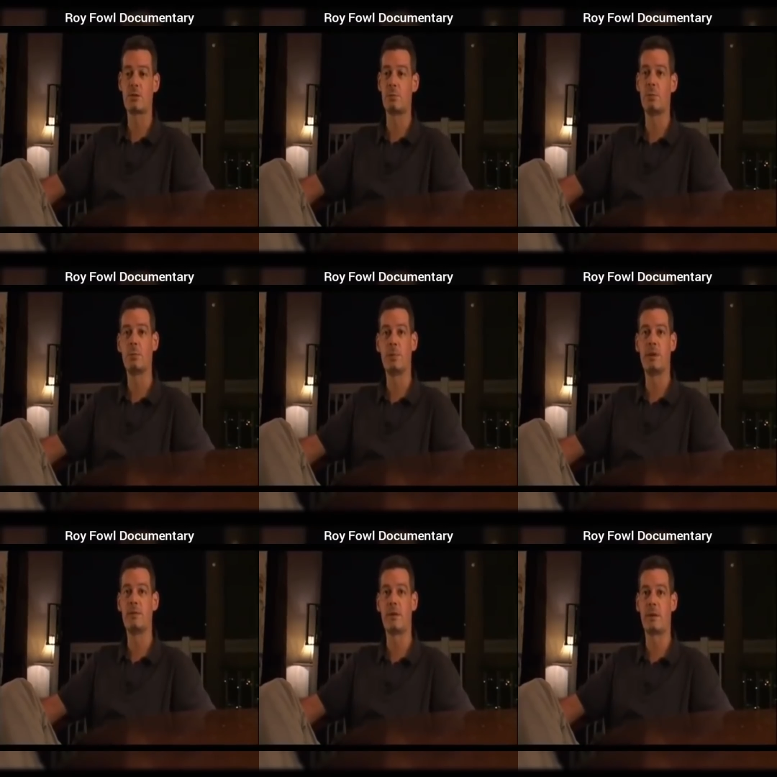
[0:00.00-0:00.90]
The ultimate
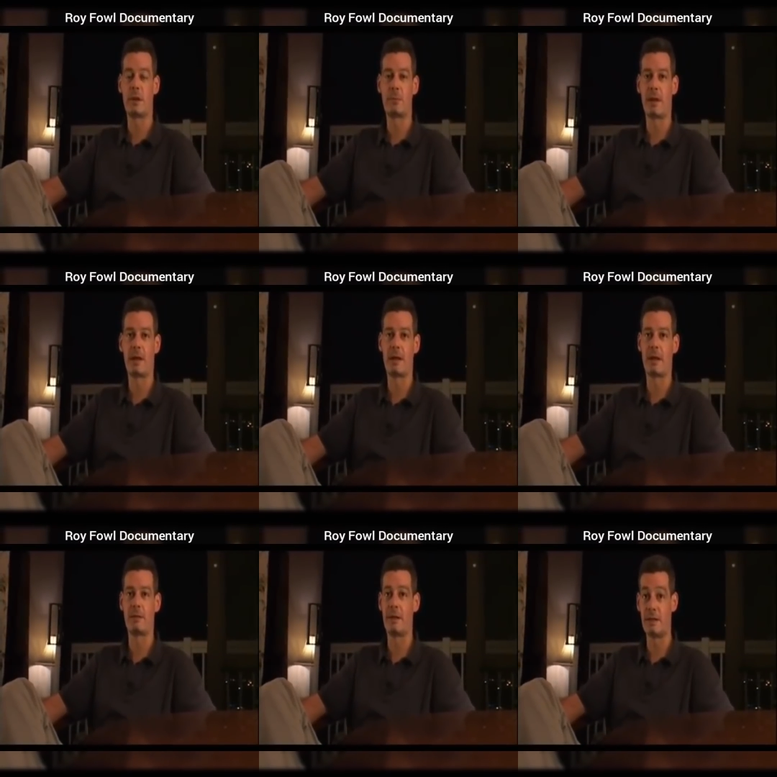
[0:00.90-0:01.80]
would be finding a
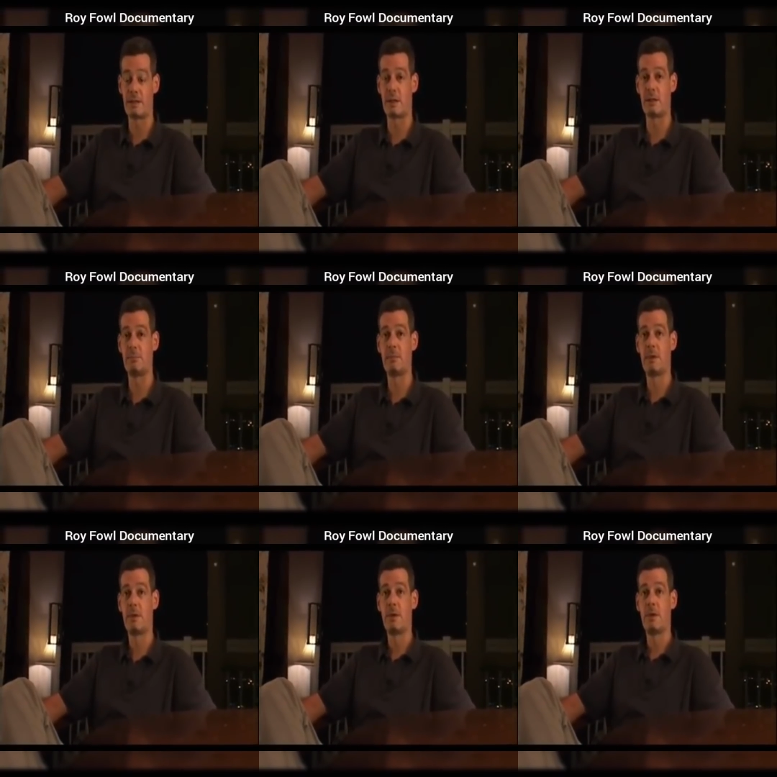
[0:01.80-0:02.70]
bank account in his name